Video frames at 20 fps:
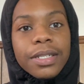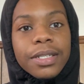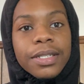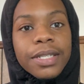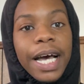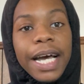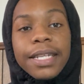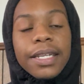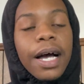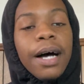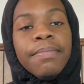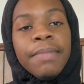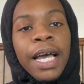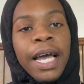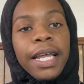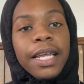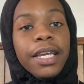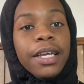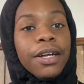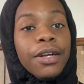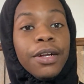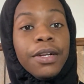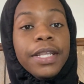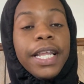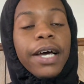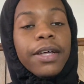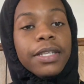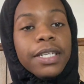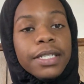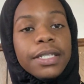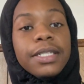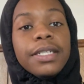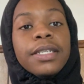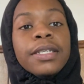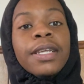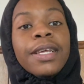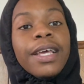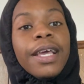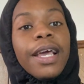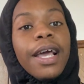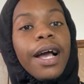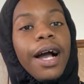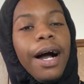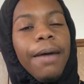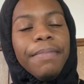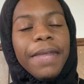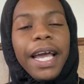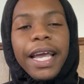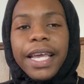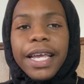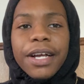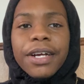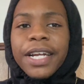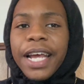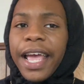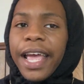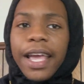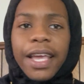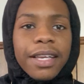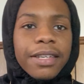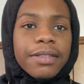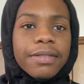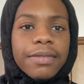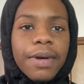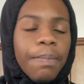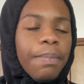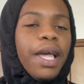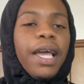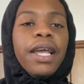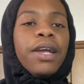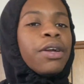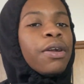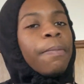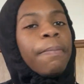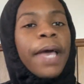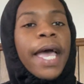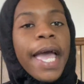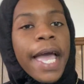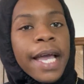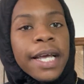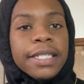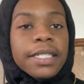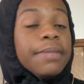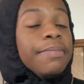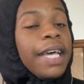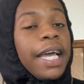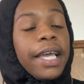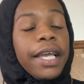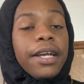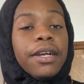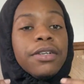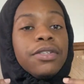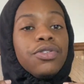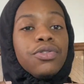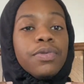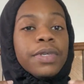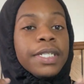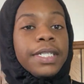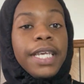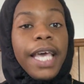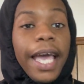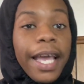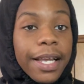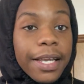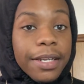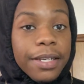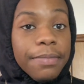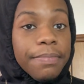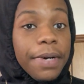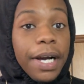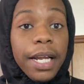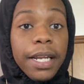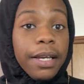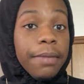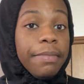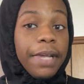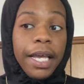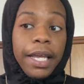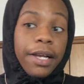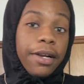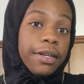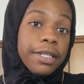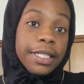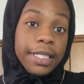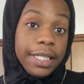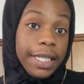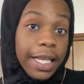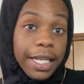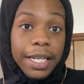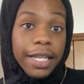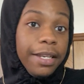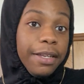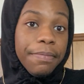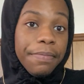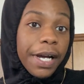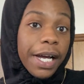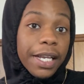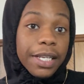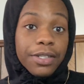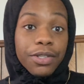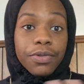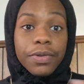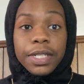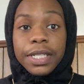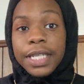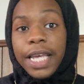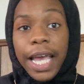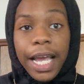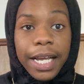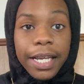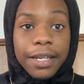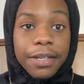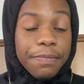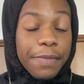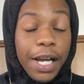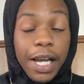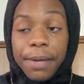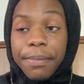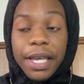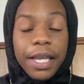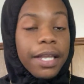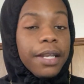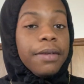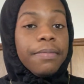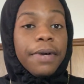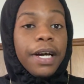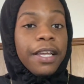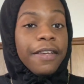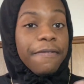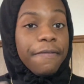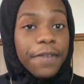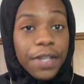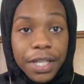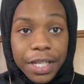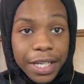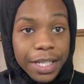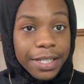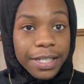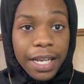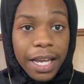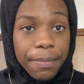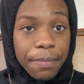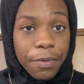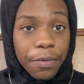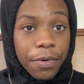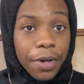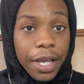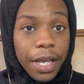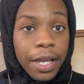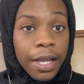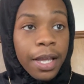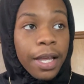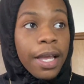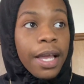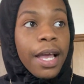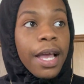I'm not here to hate, I'm not here to bash, I'm not here to attack anybody, I'm not here to send anybody to attack anybody, make anybody feel any type of way.